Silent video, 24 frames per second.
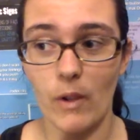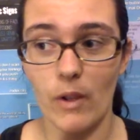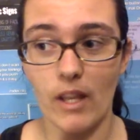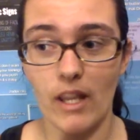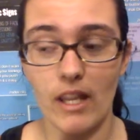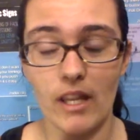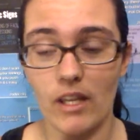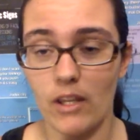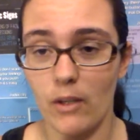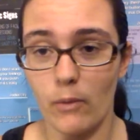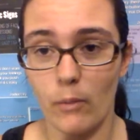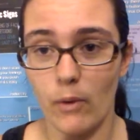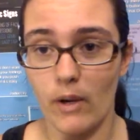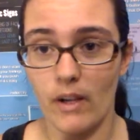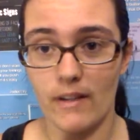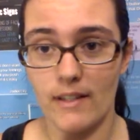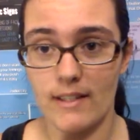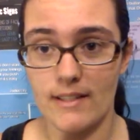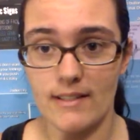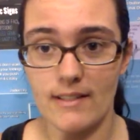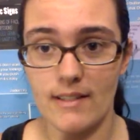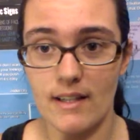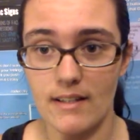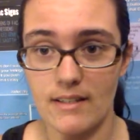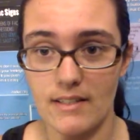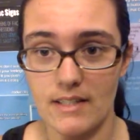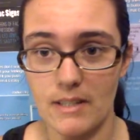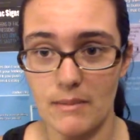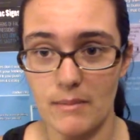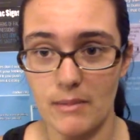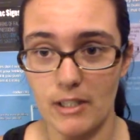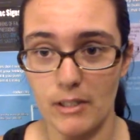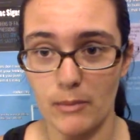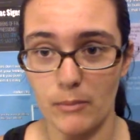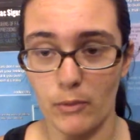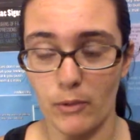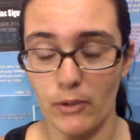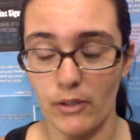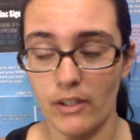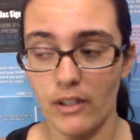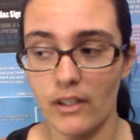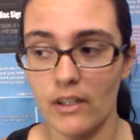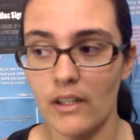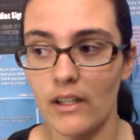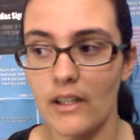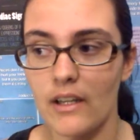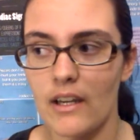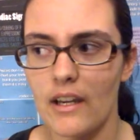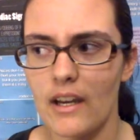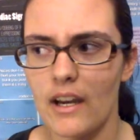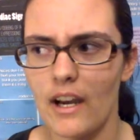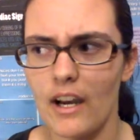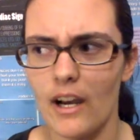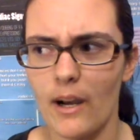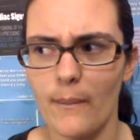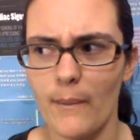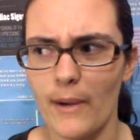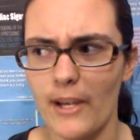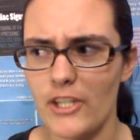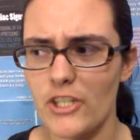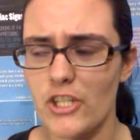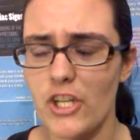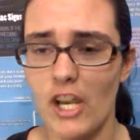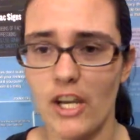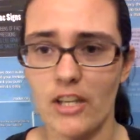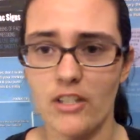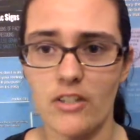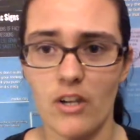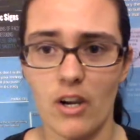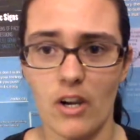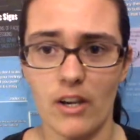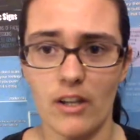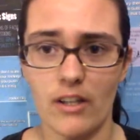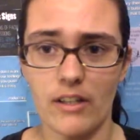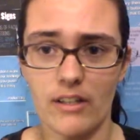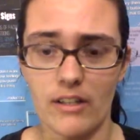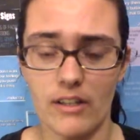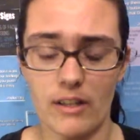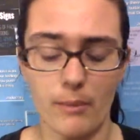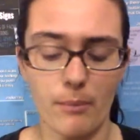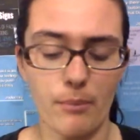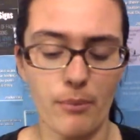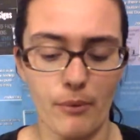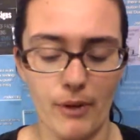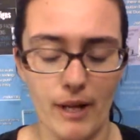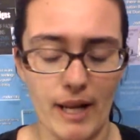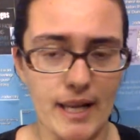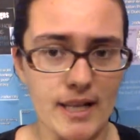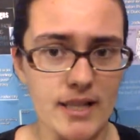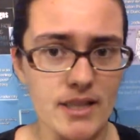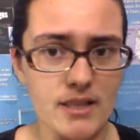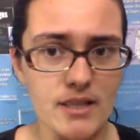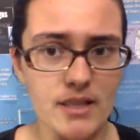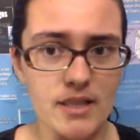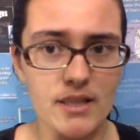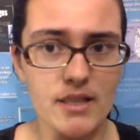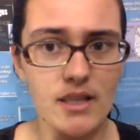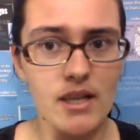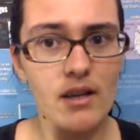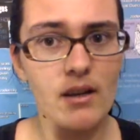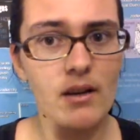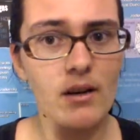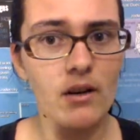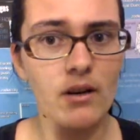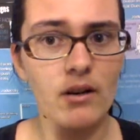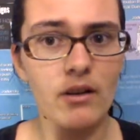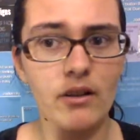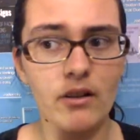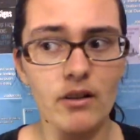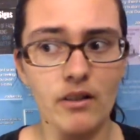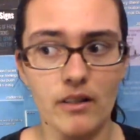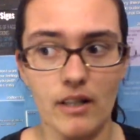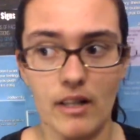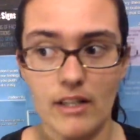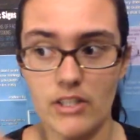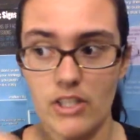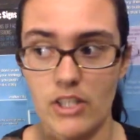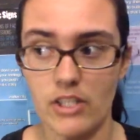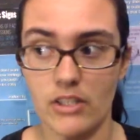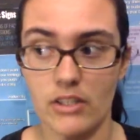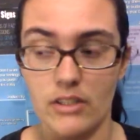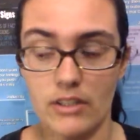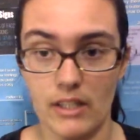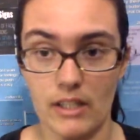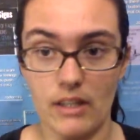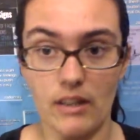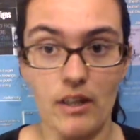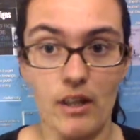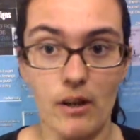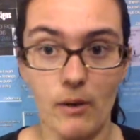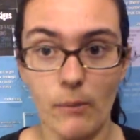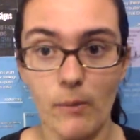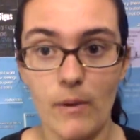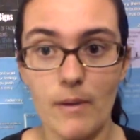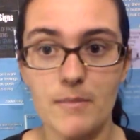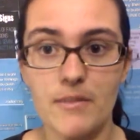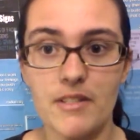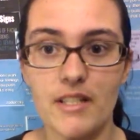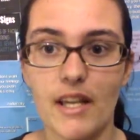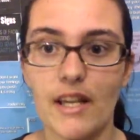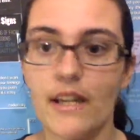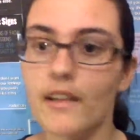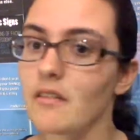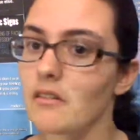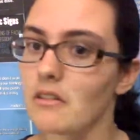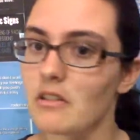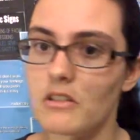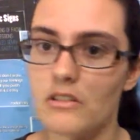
anywhere that sells them anymore. I checked on the brand that they are. I checked on like their website.